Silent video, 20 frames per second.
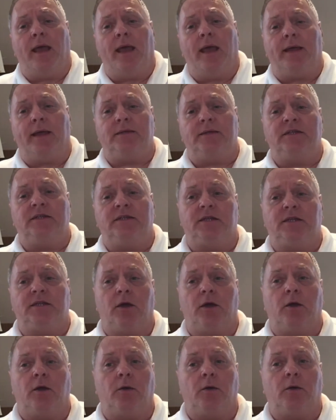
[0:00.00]
And
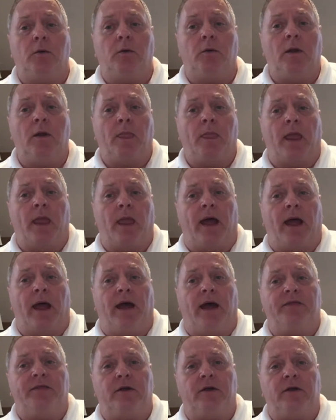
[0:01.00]
so
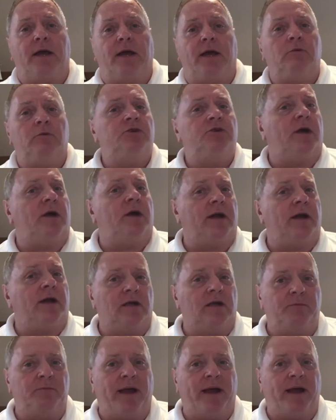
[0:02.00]
I thought I would try to
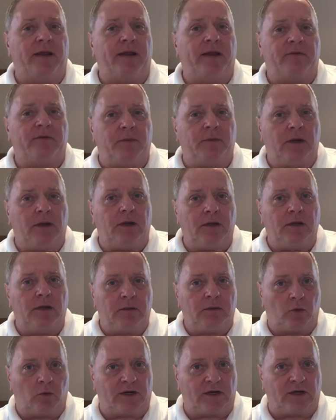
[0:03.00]
come at it from a
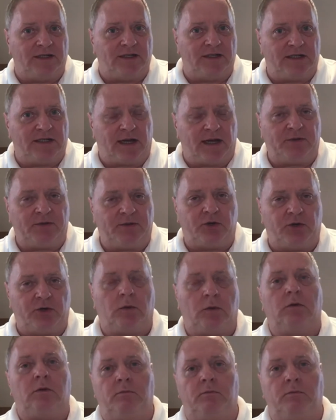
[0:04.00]
little more
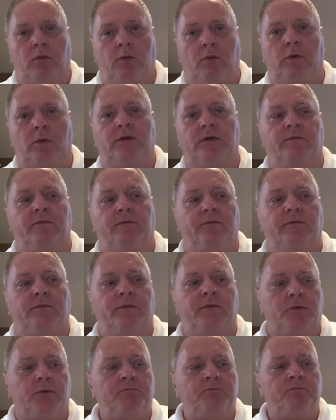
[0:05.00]
conceptual point of
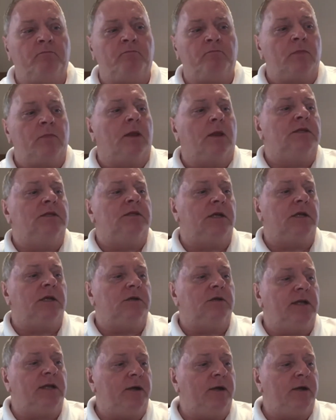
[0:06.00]
view.
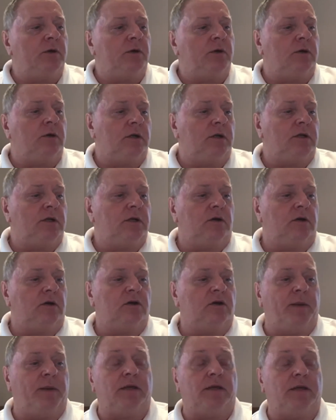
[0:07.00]
So today we're going to
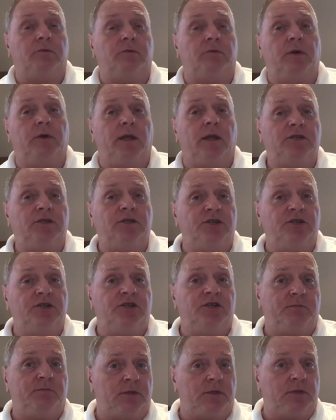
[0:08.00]
talk about the
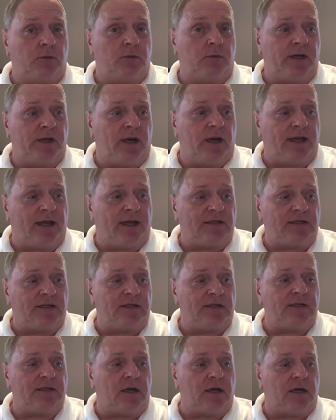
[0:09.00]
relationship between
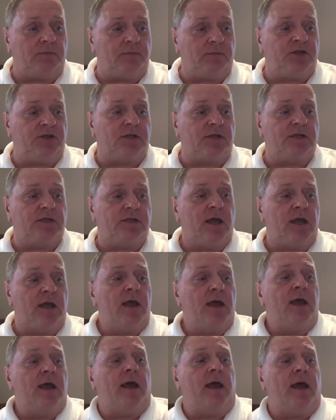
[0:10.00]
classes and objects,
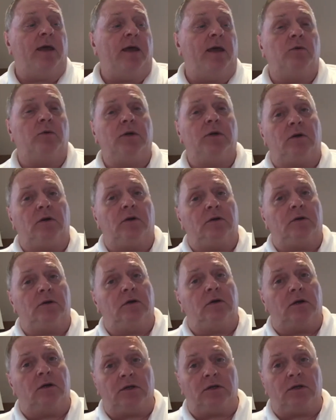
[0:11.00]
and we're
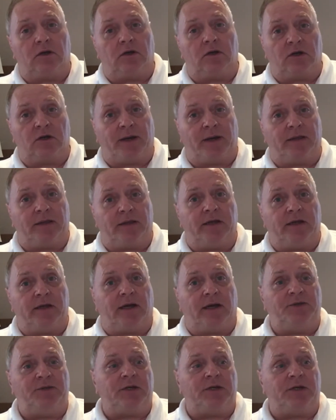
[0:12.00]
going to talk about the
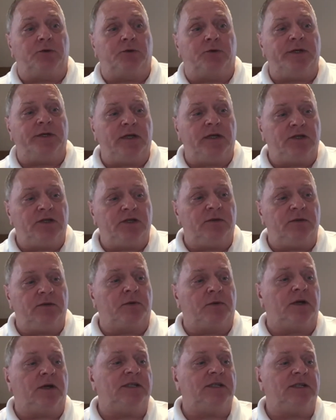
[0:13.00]
object
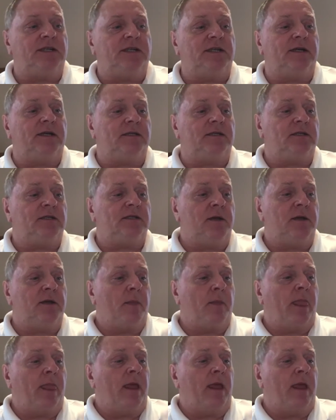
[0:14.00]
creation process